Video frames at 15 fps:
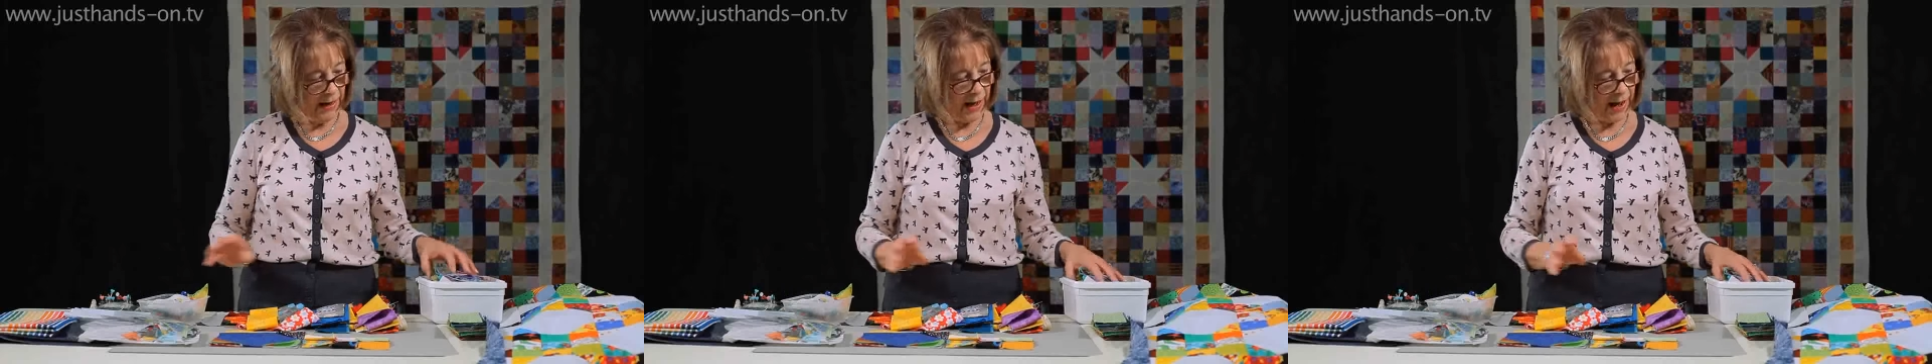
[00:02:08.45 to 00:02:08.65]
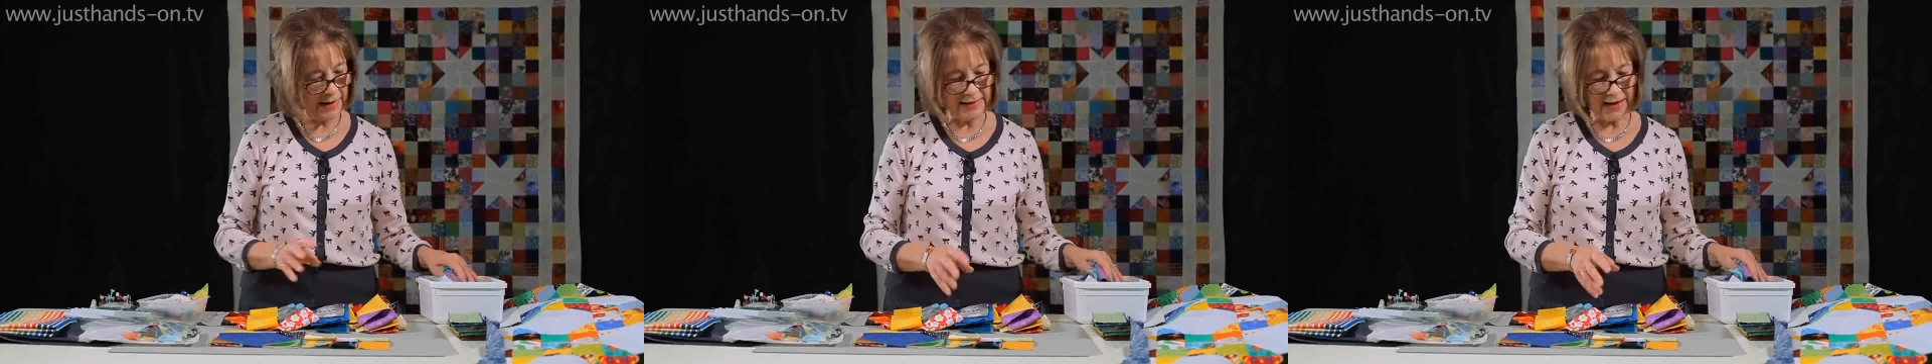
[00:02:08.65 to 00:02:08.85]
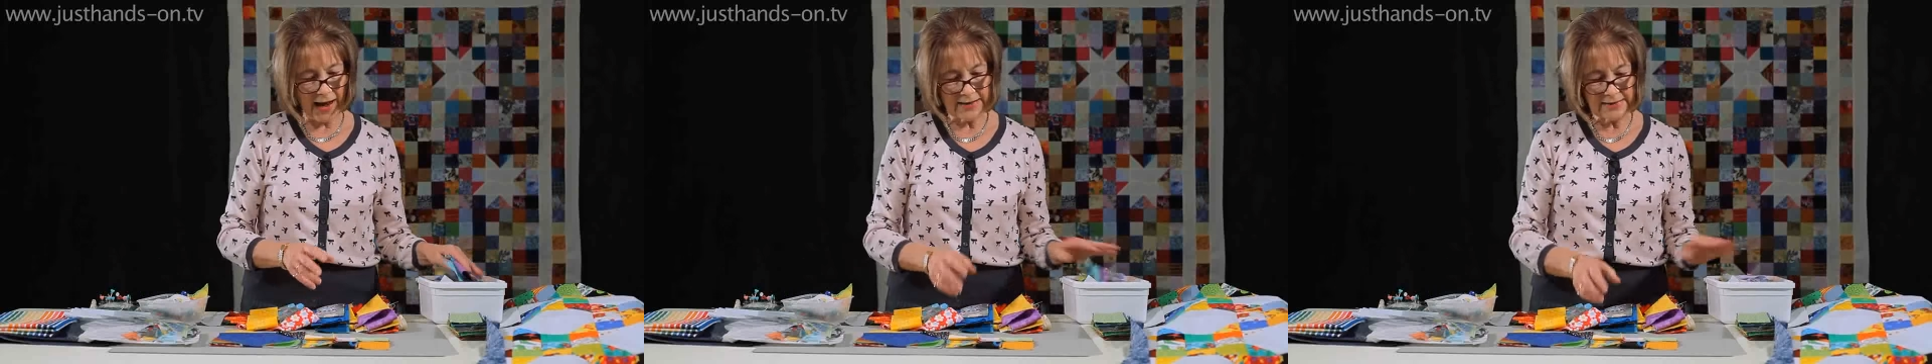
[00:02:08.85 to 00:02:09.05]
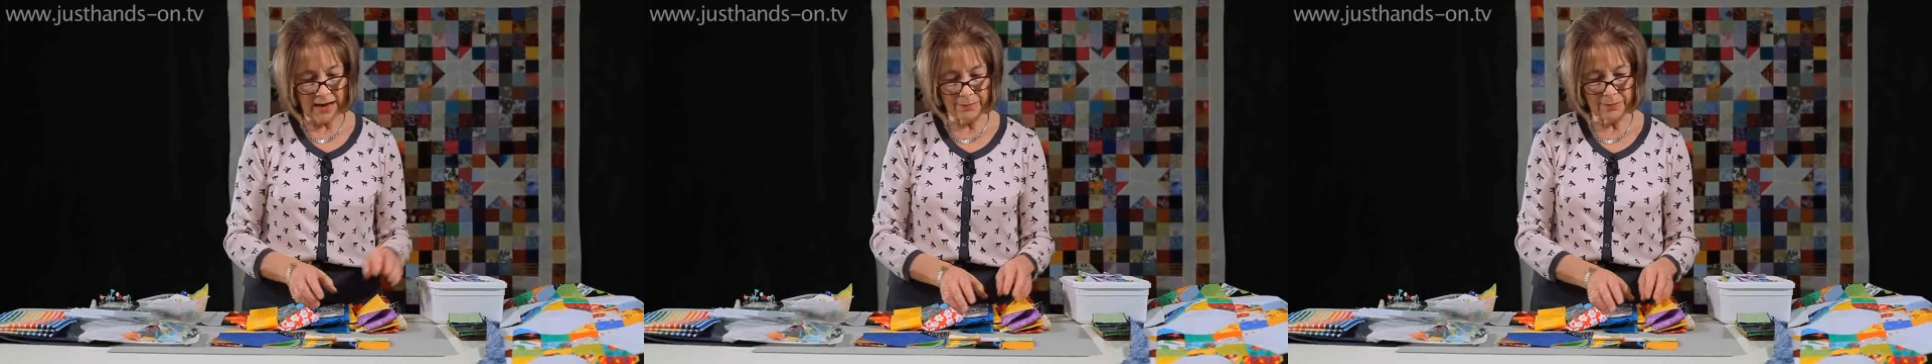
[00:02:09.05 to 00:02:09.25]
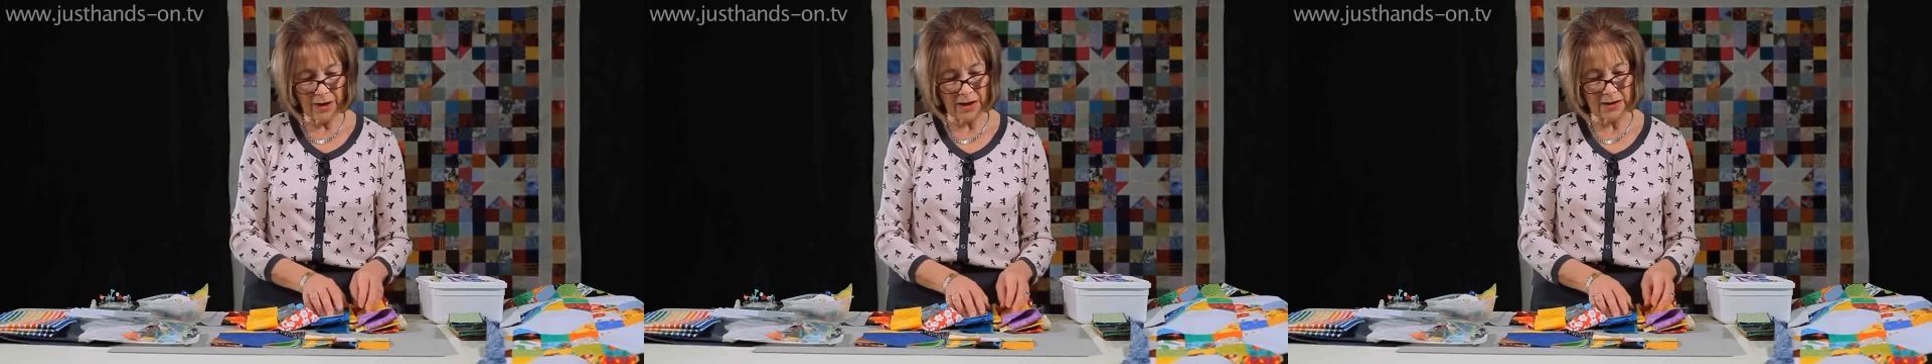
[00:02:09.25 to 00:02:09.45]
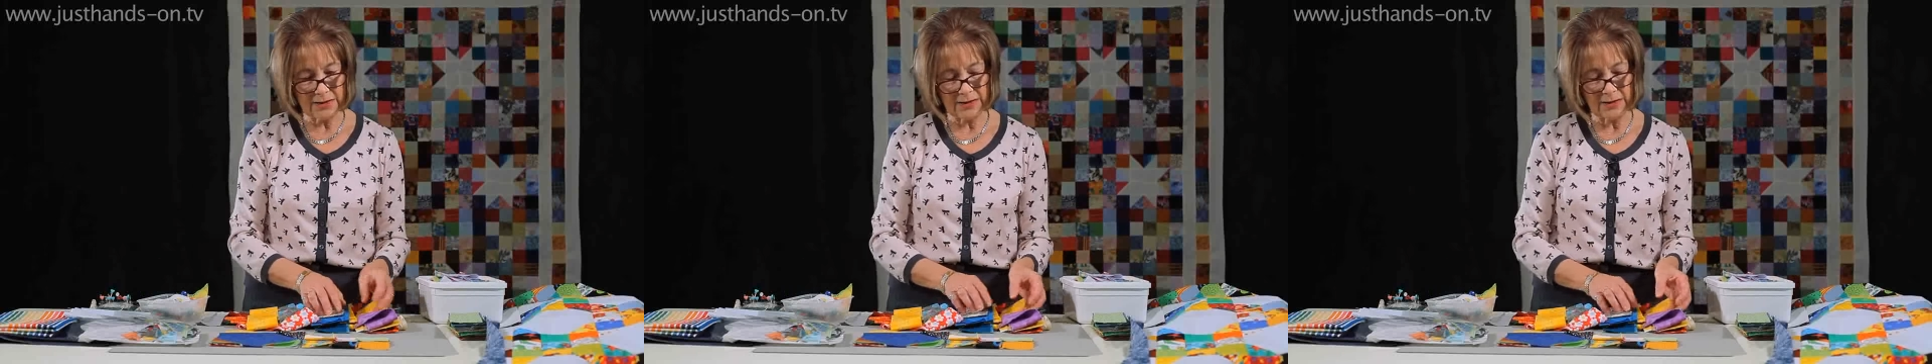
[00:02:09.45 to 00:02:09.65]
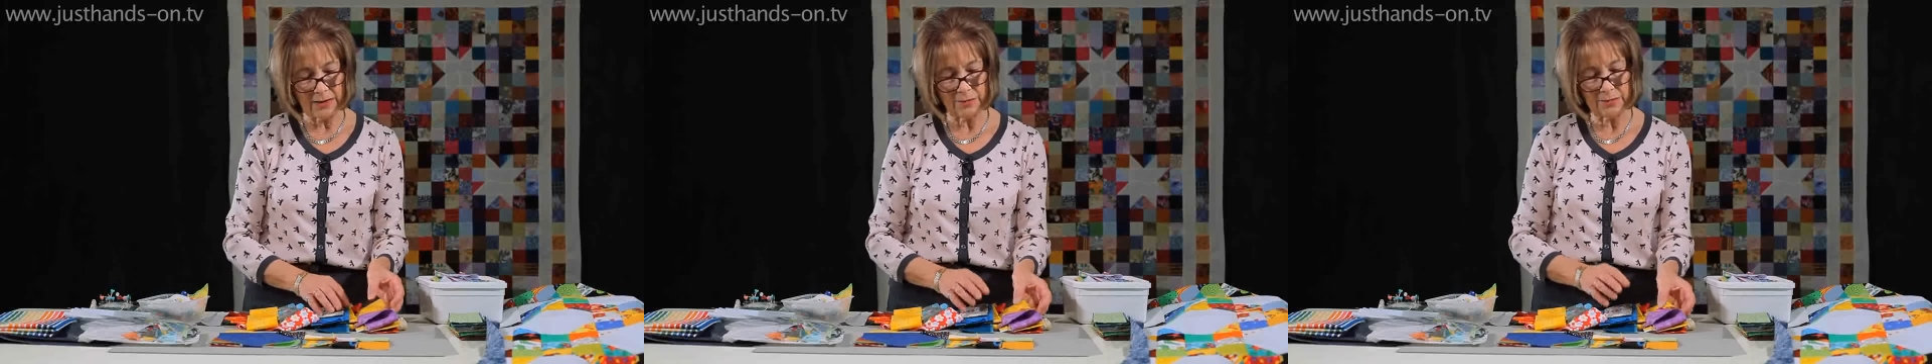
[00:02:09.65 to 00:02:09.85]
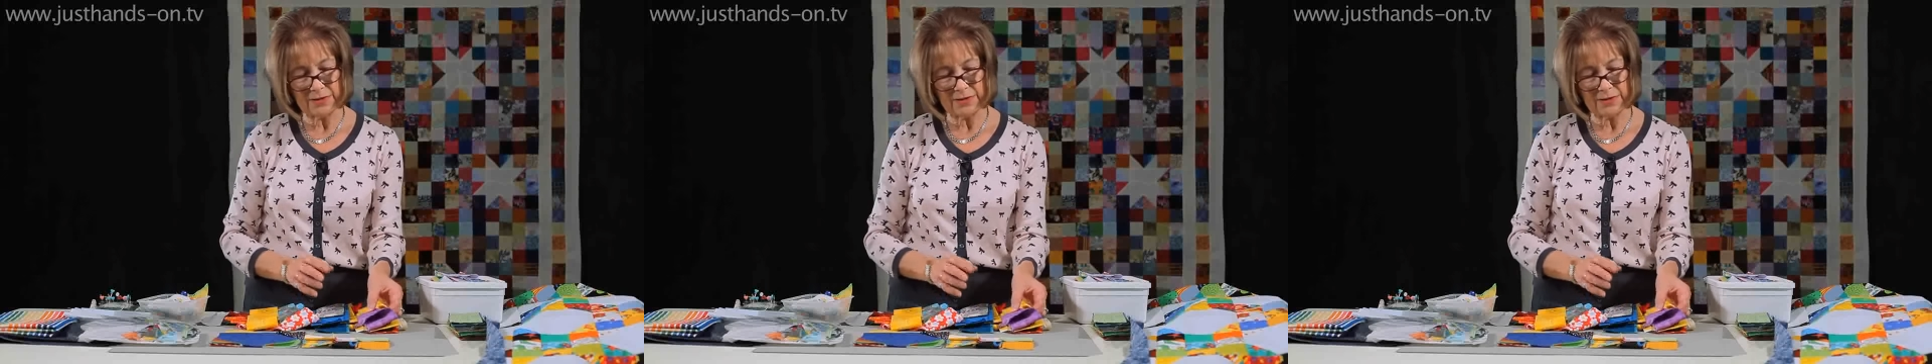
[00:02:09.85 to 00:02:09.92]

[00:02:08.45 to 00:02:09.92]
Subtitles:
And as I'm cutting them,